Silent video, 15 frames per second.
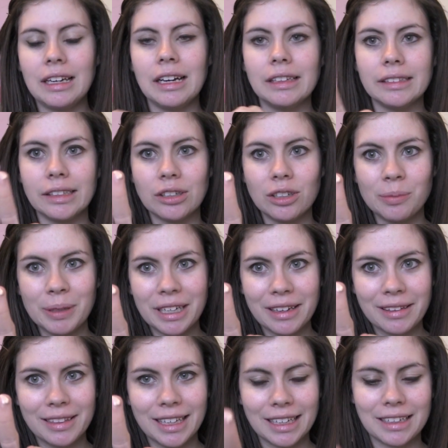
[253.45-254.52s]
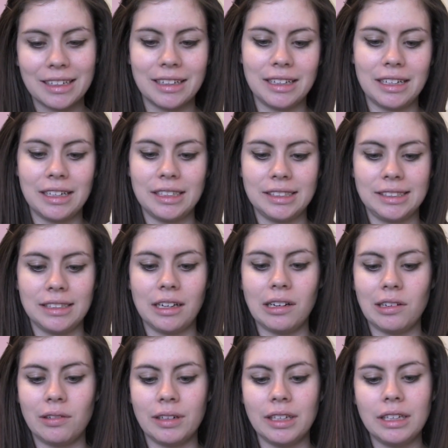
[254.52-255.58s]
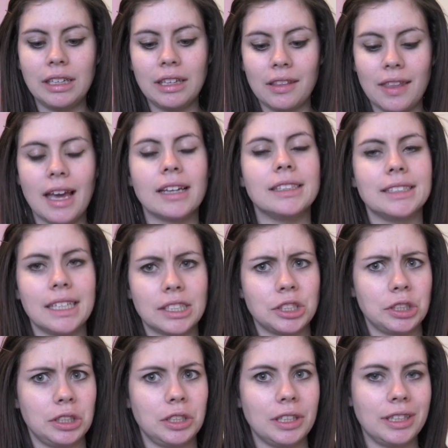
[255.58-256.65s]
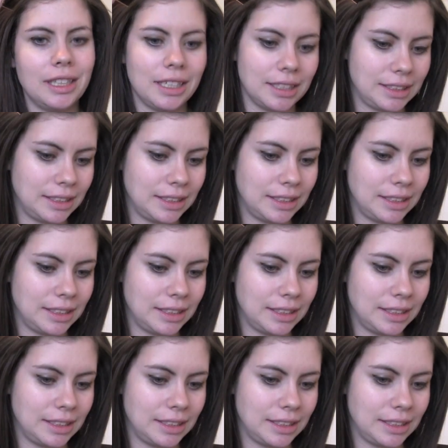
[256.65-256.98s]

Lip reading: a little bit thicker, so that is actually a good thing.